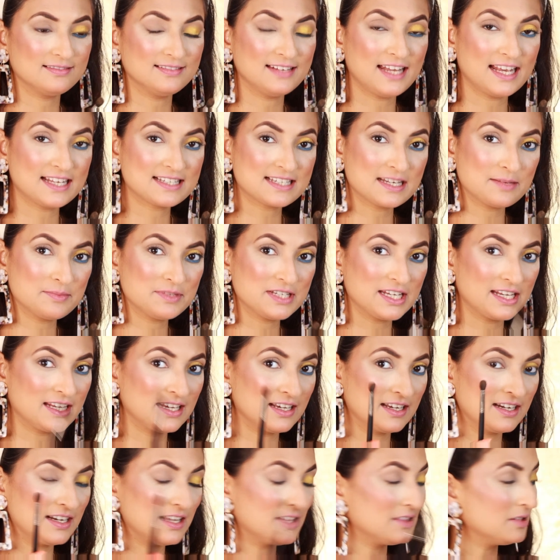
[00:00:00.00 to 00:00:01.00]
Next, I'm
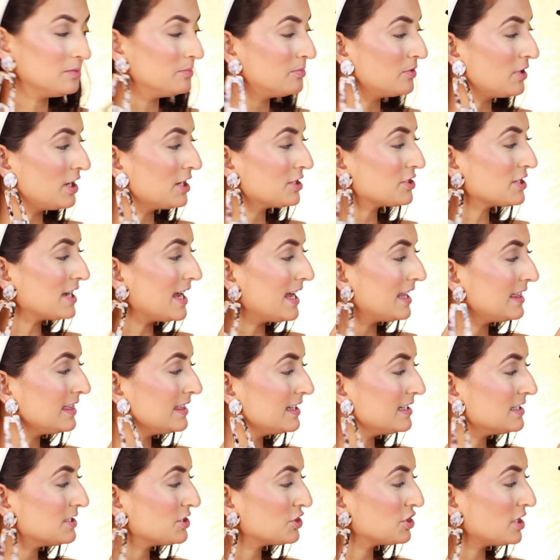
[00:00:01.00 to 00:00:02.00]
taking another brush and
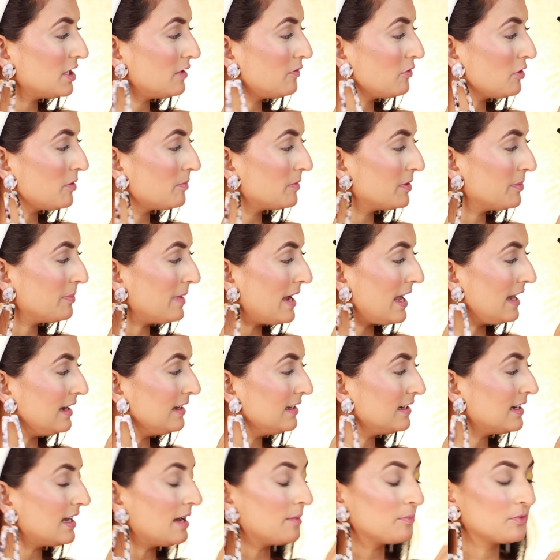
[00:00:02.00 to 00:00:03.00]
this shade from the
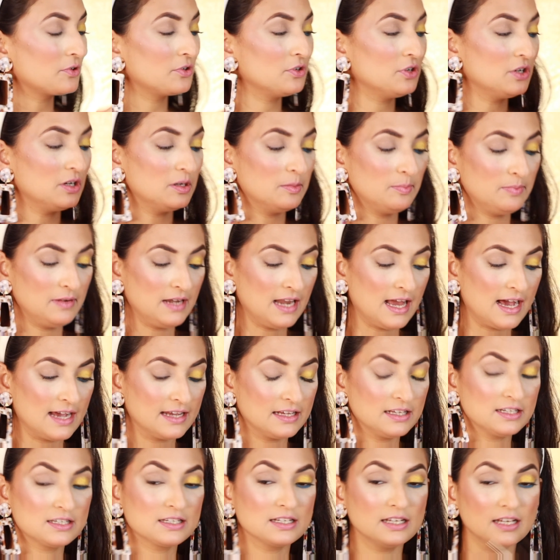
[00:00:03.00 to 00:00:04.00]
palette. I'm going to apply
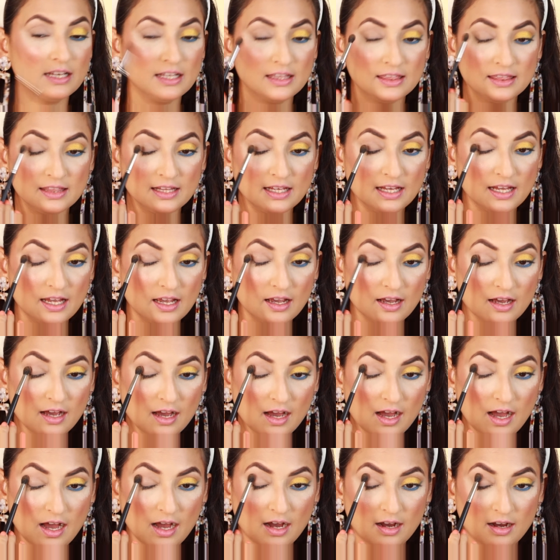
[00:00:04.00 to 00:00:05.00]
it in the
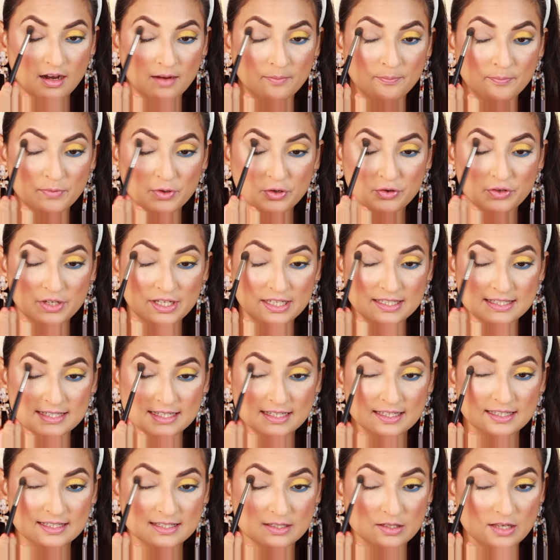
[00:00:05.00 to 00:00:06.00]

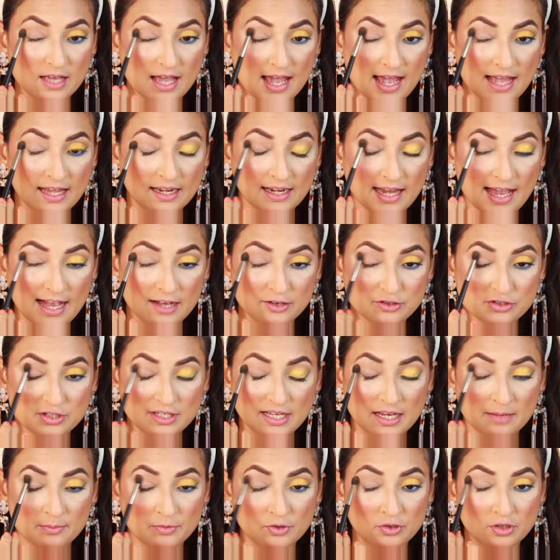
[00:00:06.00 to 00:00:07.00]
creases, and
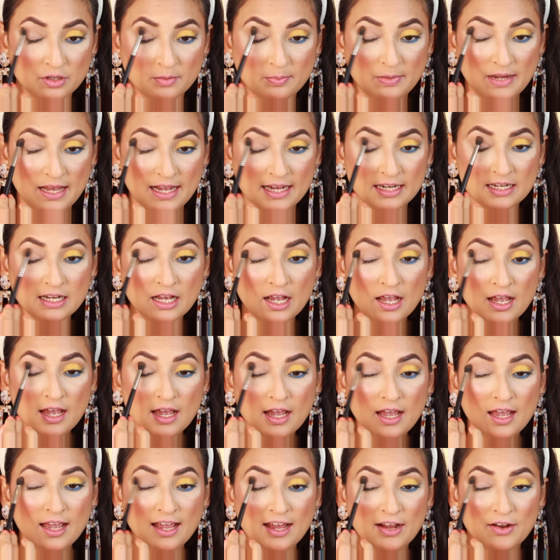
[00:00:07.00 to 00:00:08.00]
actually I'm going to apply it
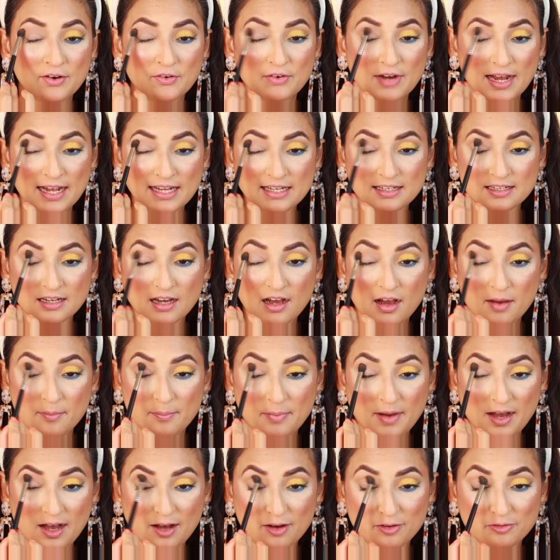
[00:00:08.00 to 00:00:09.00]
right
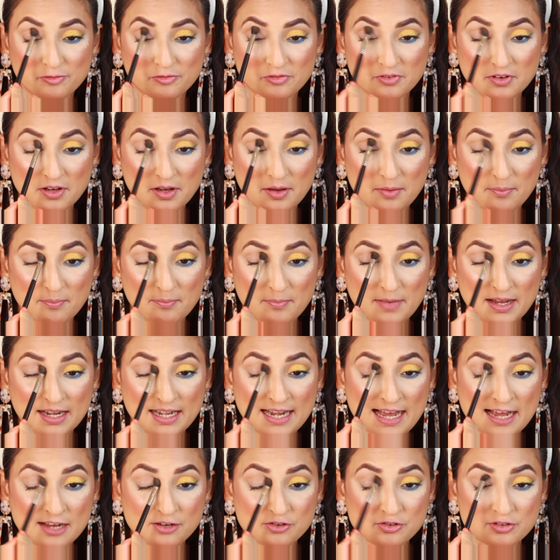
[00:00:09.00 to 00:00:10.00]
above my
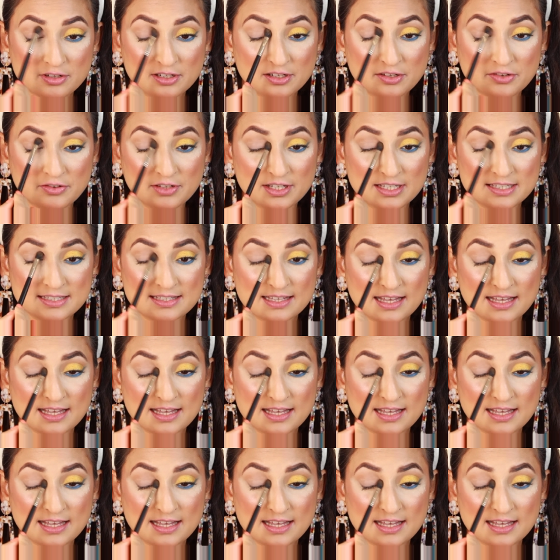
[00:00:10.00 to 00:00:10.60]
natural crease